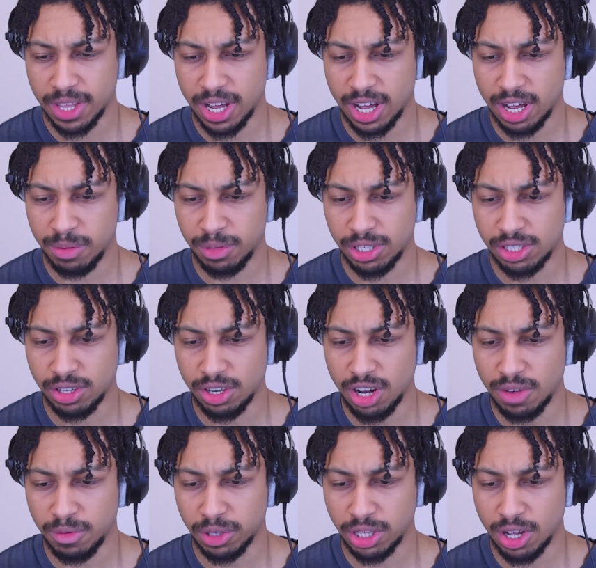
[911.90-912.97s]
He started
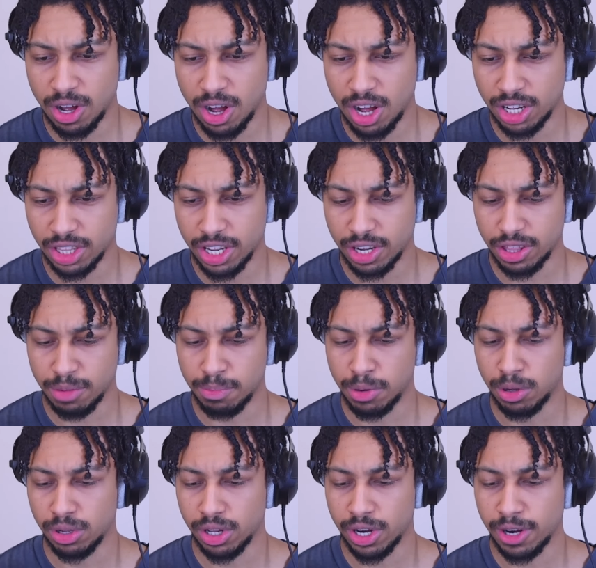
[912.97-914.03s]
off with the hog there. The
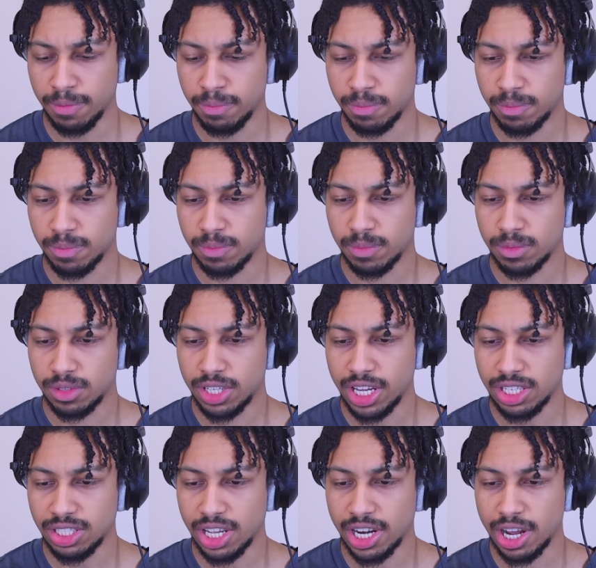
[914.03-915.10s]
bowler
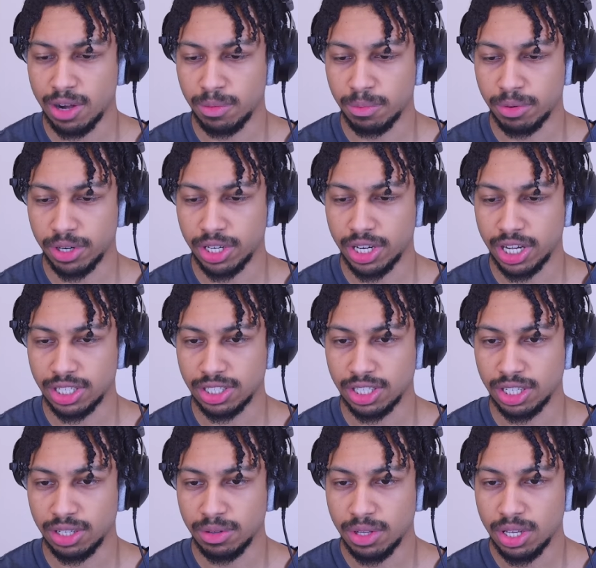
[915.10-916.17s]
takes that out pretty
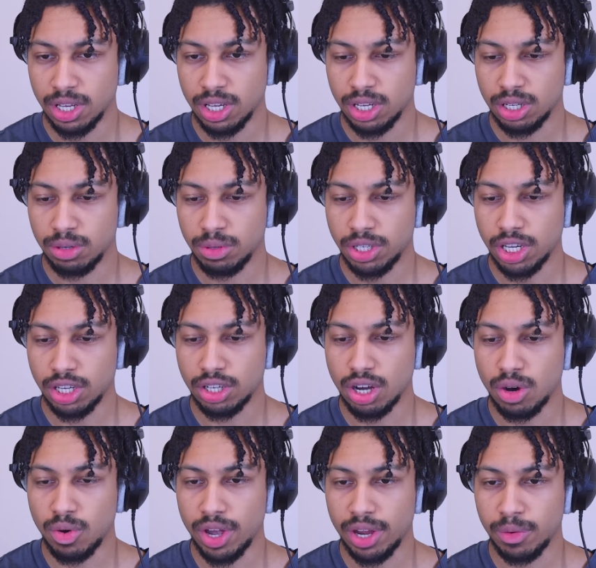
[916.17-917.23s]
nicely. We can
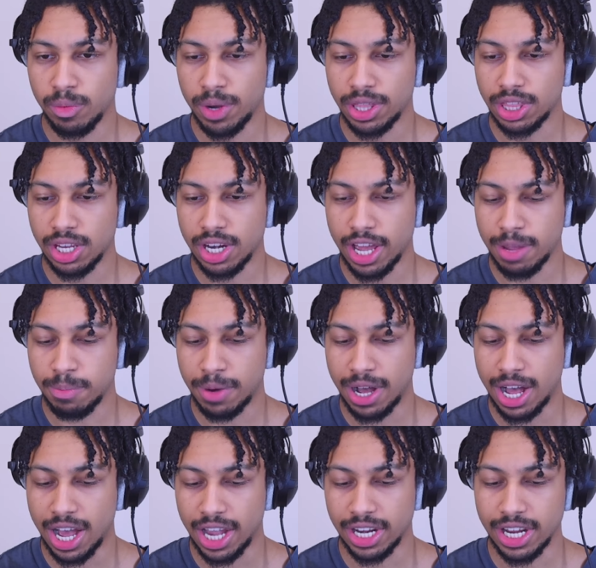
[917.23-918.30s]
go in with the knight
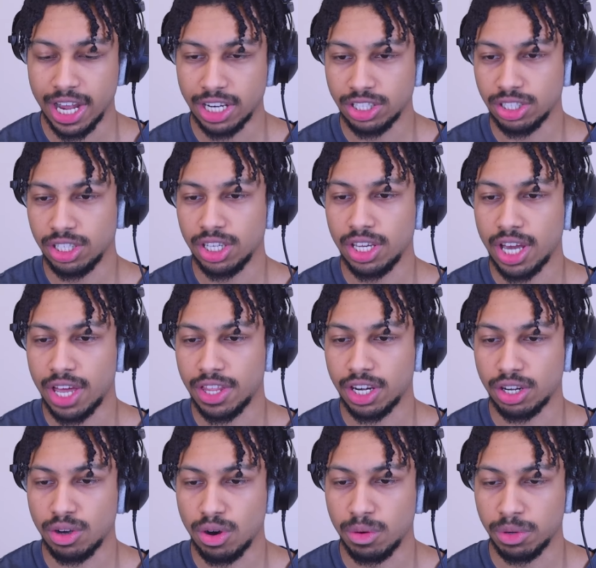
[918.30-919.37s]
behind, actually, and then
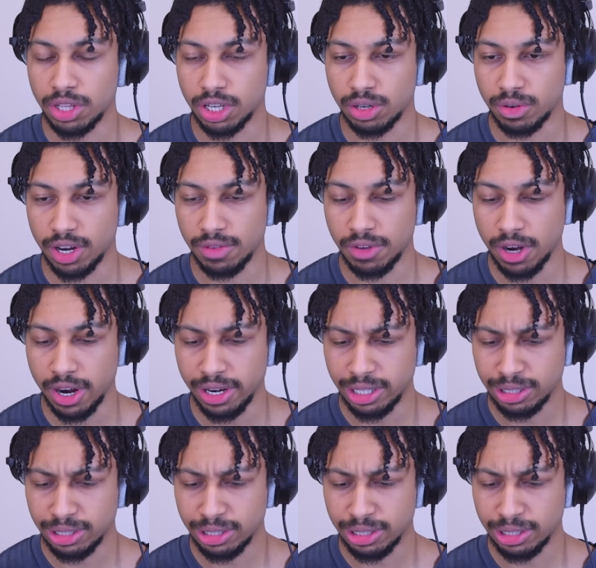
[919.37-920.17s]
go in with a graveyard.